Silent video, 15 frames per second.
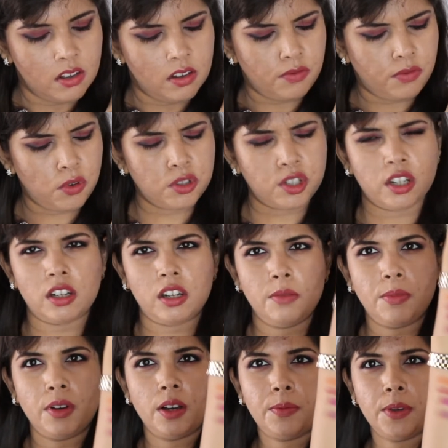
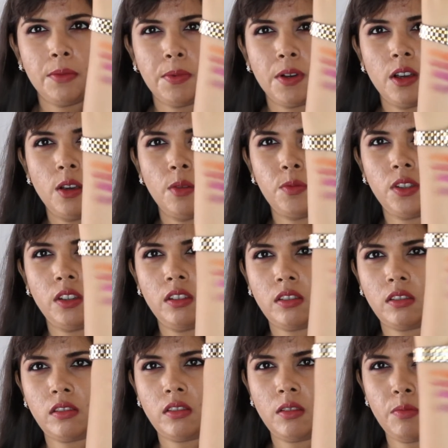Unfortunately, Poppy Pups
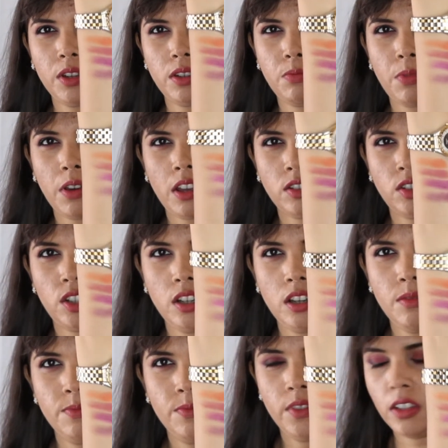is a bit
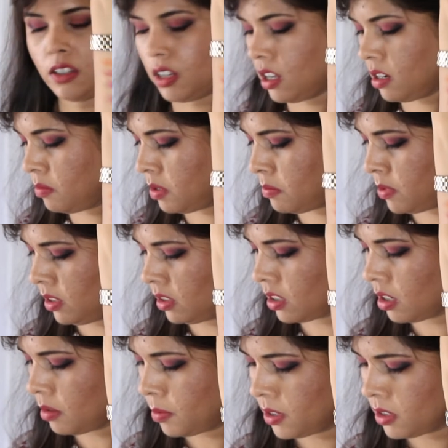patchy. It can be
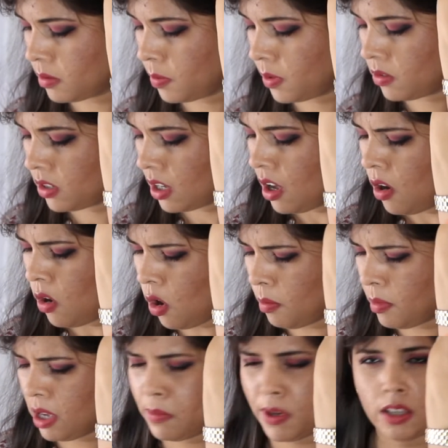built up, I suppose. Or
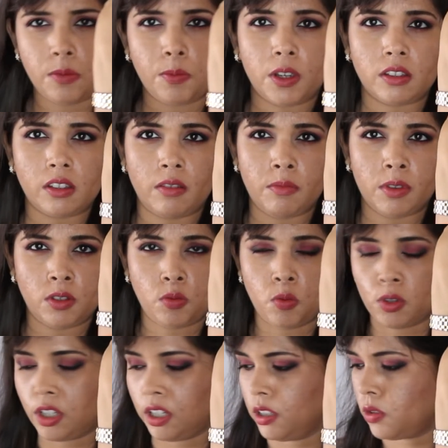maybe it's because I've been
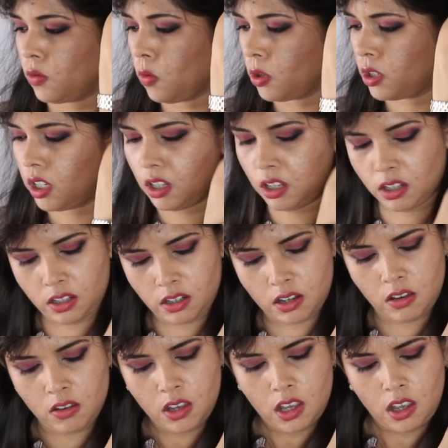swatching and swatching and, you
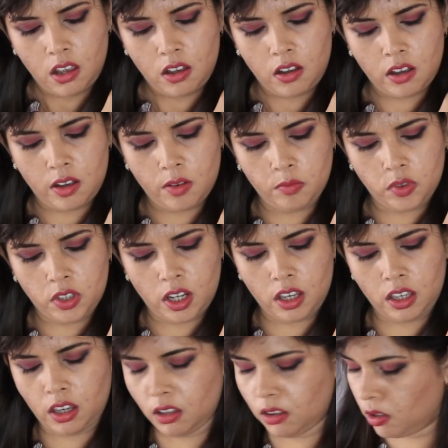know, um,
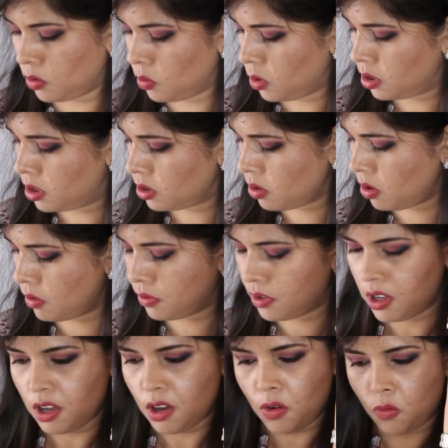taking the swatches off
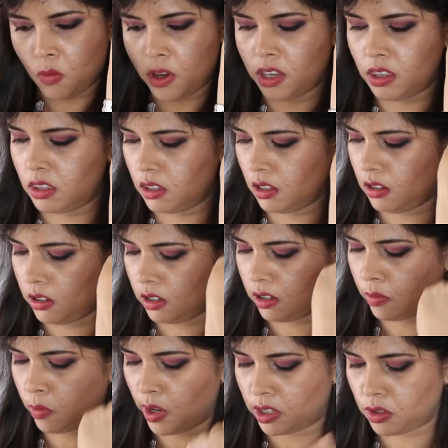with
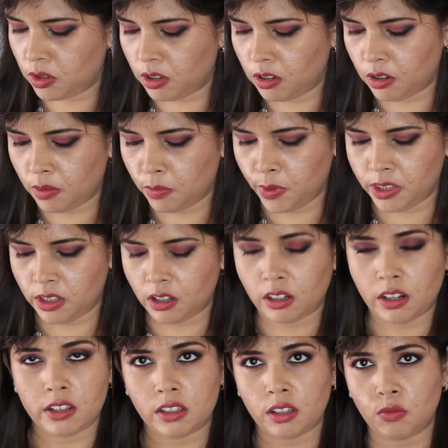uh, wet uh, with a
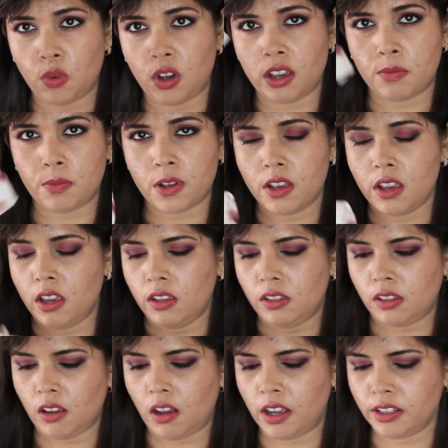cleansing wipe.
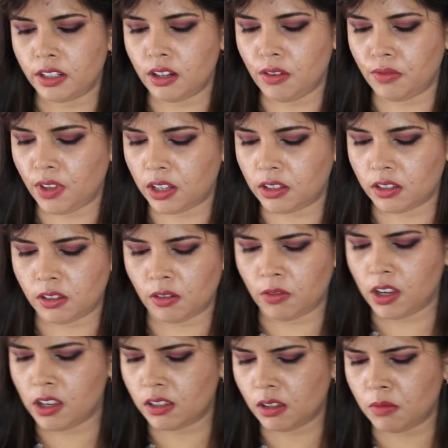So I don't know if that is the
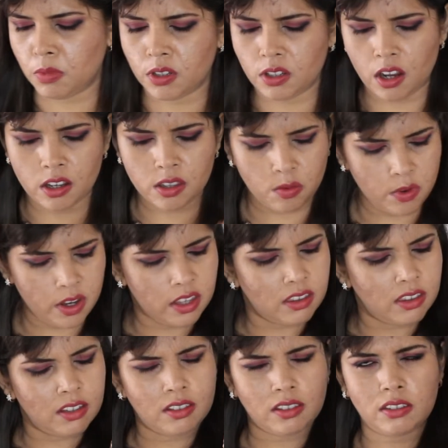reason, but either way,
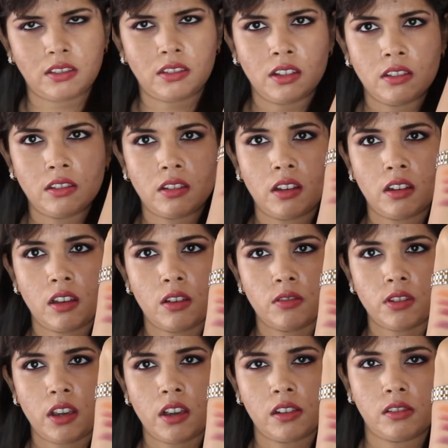this didn't turn
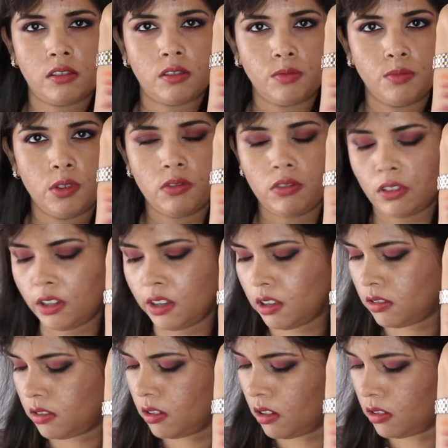out as smoothly
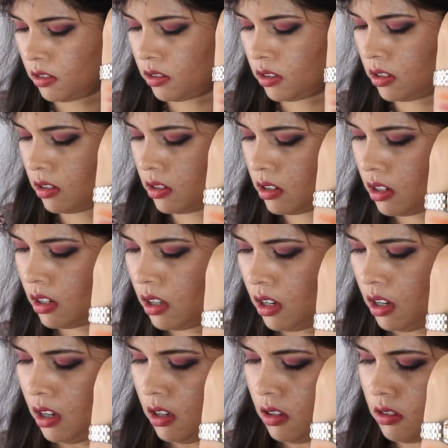as the others did.
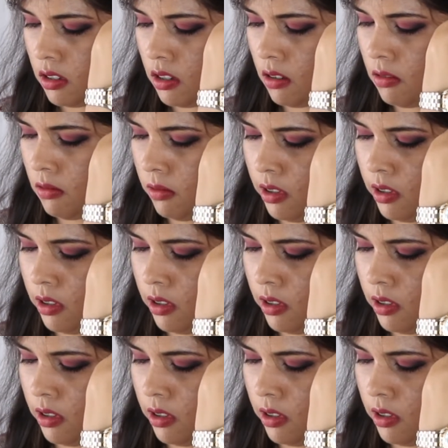So